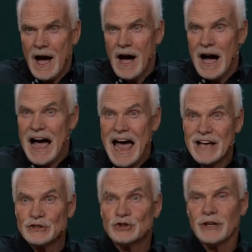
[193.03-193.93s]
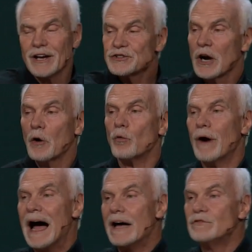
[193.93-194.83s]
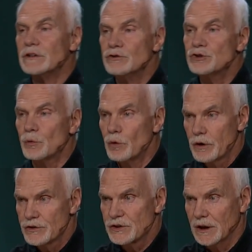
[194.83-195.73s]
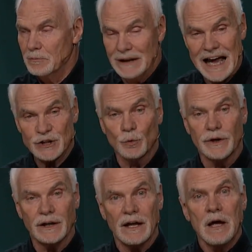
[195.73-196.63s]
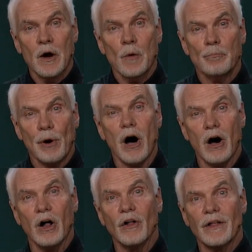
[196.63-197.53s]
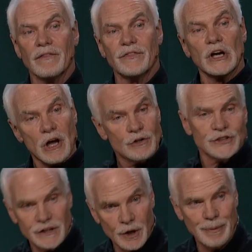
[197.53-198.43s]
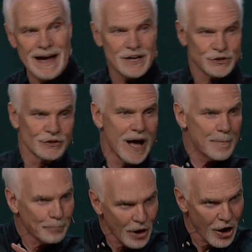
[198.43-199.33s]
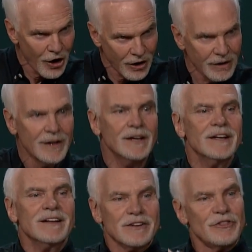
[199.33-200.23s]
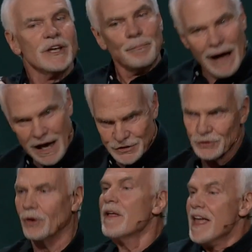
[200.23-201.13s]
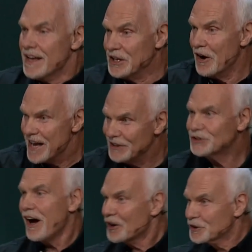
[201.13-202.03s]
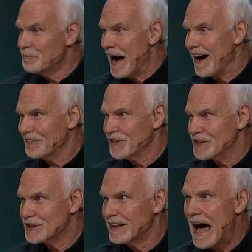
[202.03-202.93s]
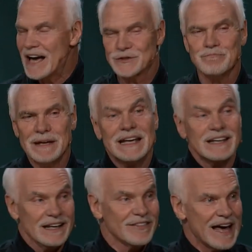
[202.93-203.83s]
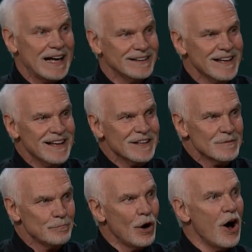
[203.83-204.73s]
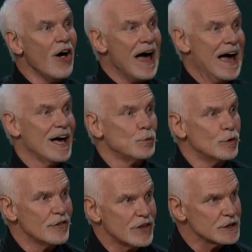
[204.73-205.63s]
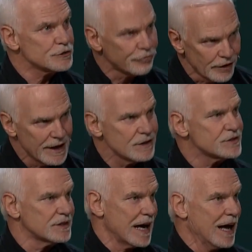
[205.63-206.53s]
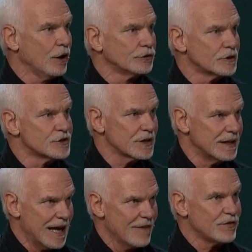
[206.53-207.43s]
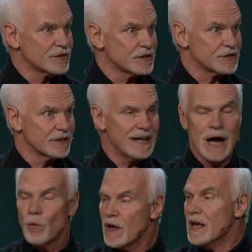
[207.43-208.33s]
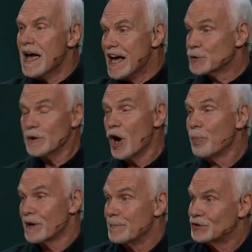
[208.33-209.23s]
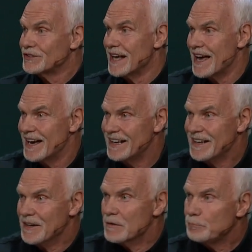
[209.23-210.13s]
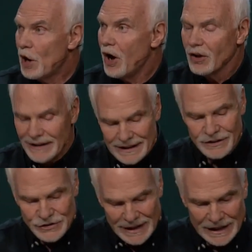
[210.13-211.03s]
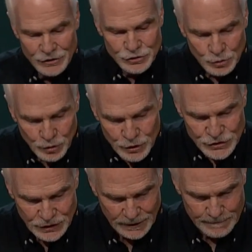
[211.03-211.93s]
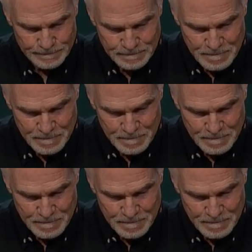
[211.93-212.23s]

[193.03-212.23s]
uh, has just arrived in Jerusalem. Last week, Paul, the co senior pastor, not Paul the apostle, you know, he talked about this last meeting that Paul had with his friends and elders in Ephesus. And now, as we open up today, Paul is in Jerusalem.